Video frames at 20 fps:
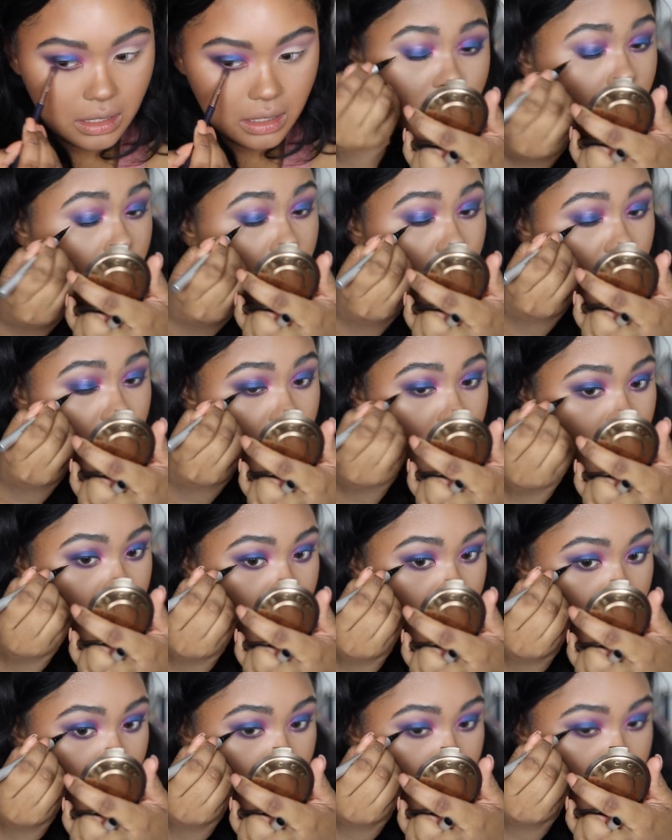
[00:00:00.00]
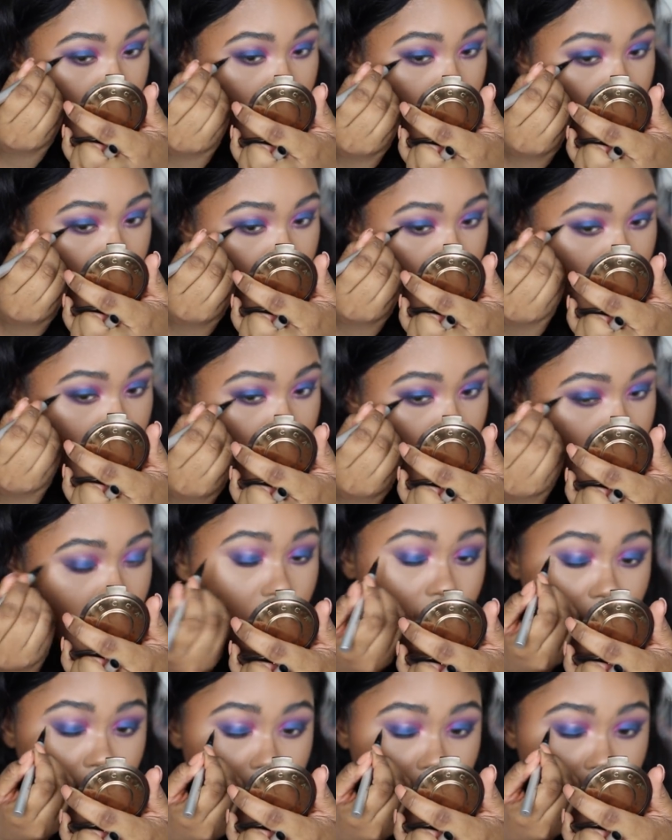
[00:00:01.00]
I'm gonna go in with a pen liner because I
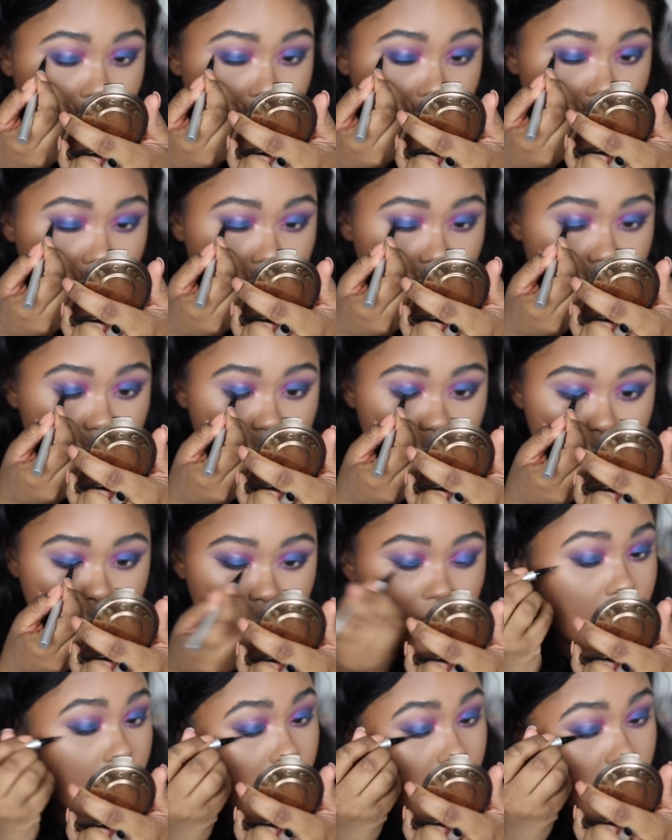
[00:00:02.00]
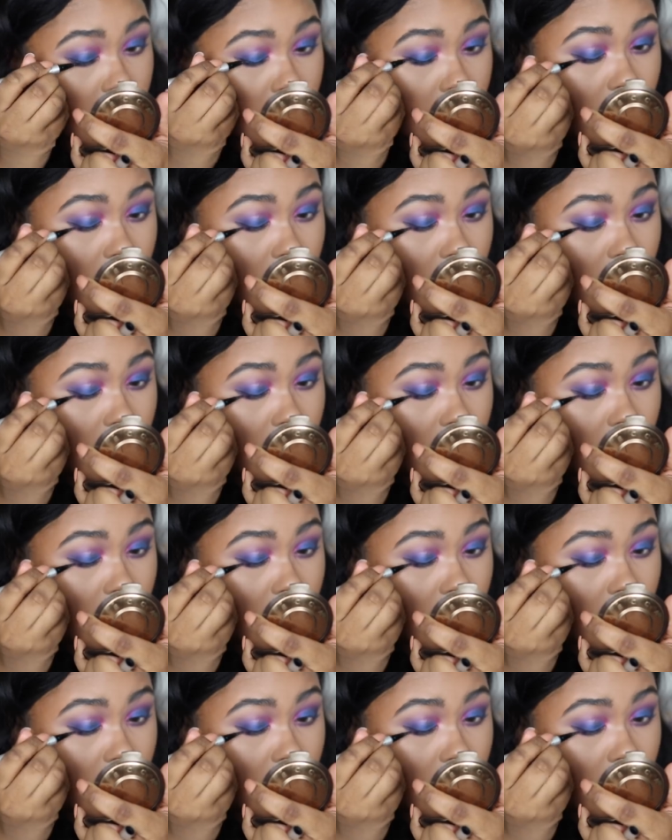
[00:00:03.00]
haven't used a pen liner in a minute.